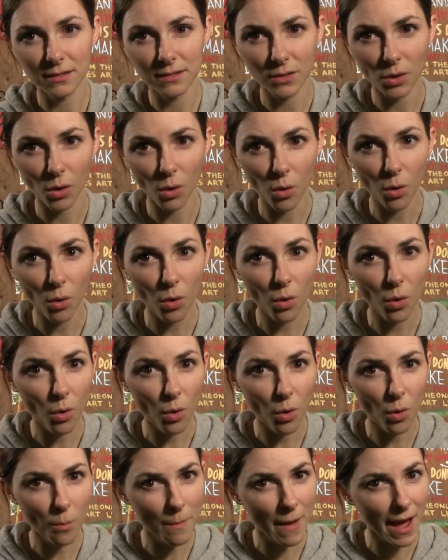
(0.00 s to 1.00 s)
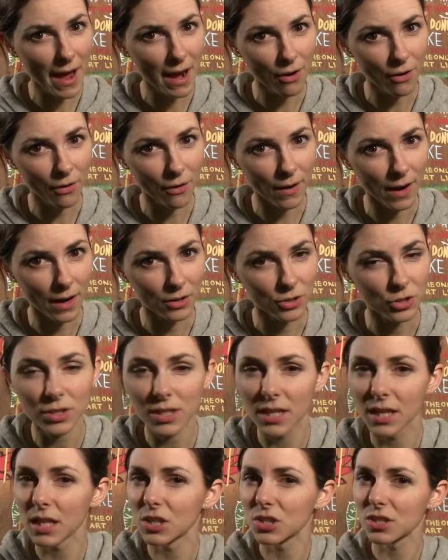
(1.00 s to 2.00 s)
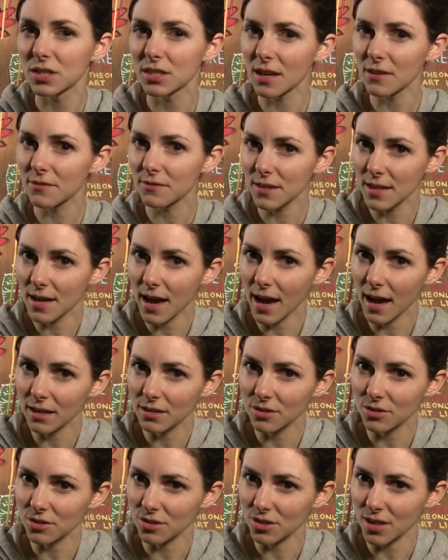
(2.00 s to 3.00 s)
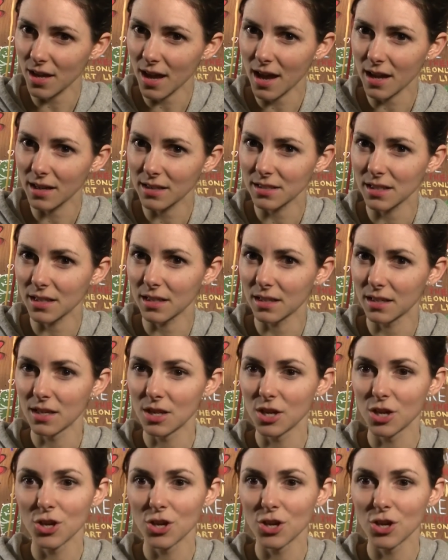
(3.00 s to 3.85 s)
the whole background. You can't just have the actors acting.